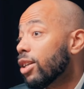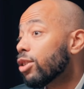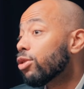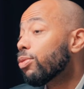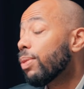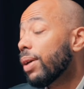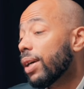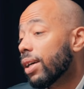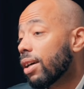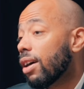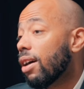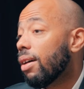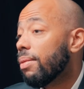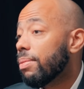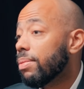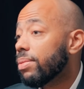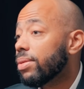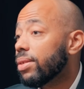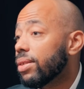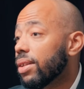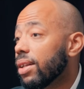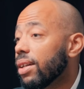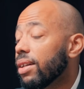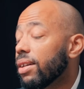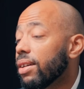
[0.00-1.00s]
where
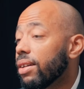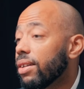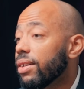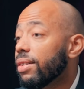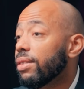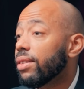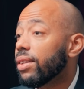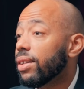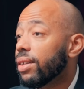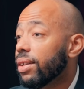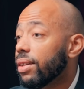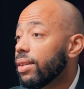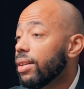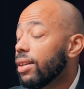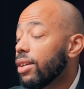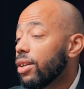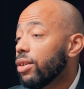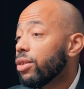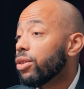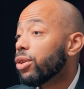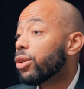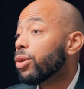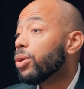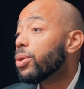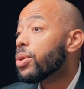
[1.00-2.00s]
comes the
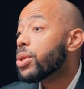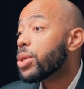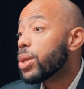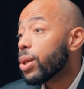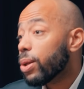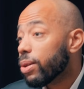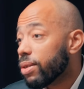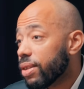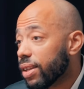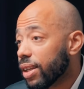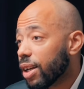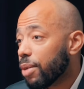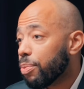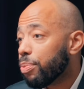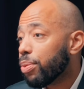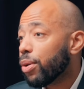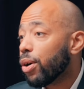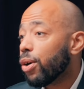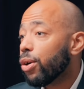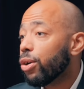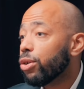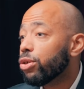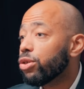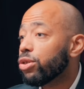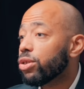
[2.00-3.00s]
consulting
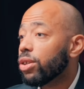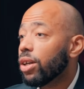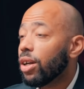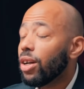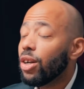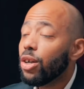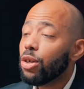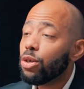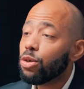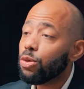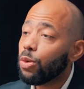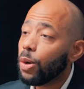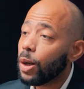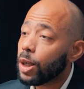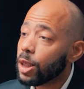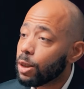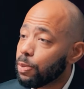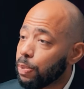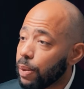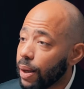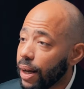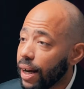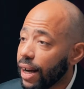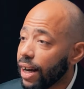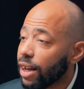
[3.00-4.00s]
approach to
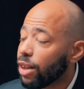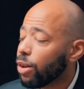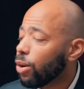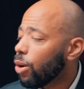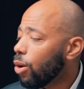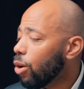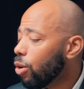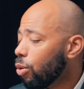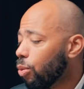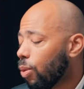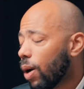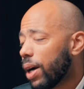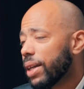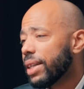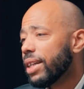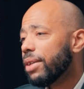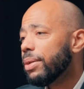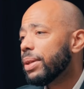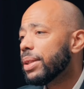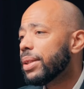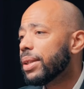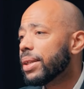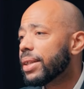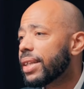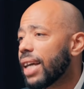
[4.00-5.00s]
explain why
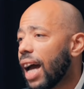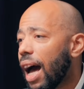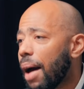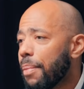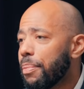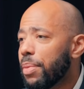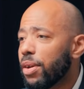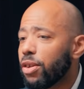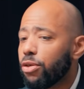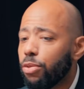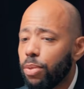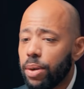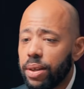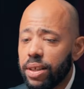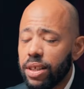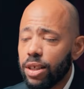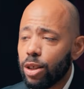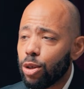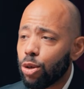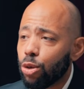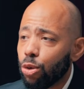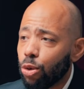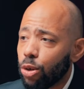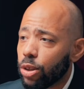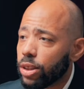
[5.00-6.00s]
there is a gap between
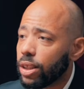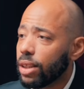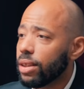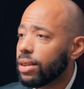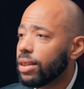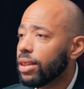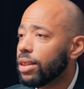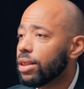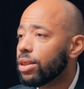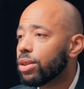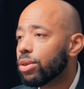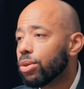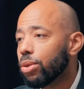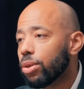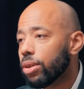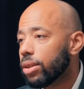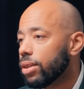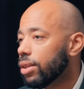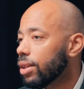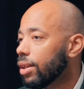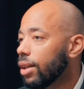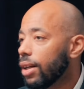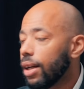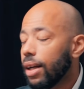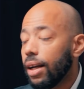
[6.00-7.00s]
this source and this
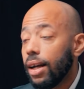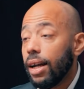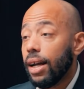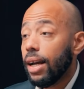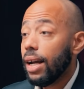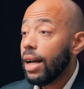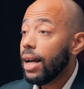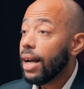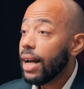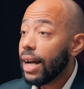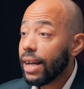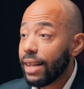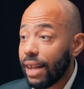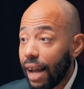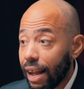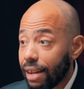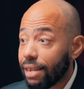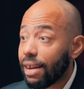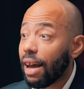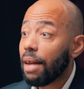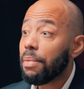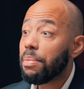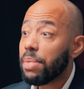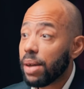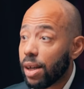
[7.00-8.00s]
source. And
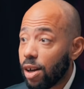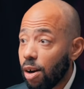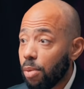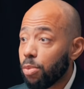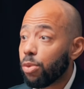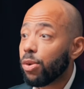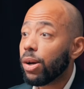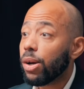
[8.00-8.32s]
that can become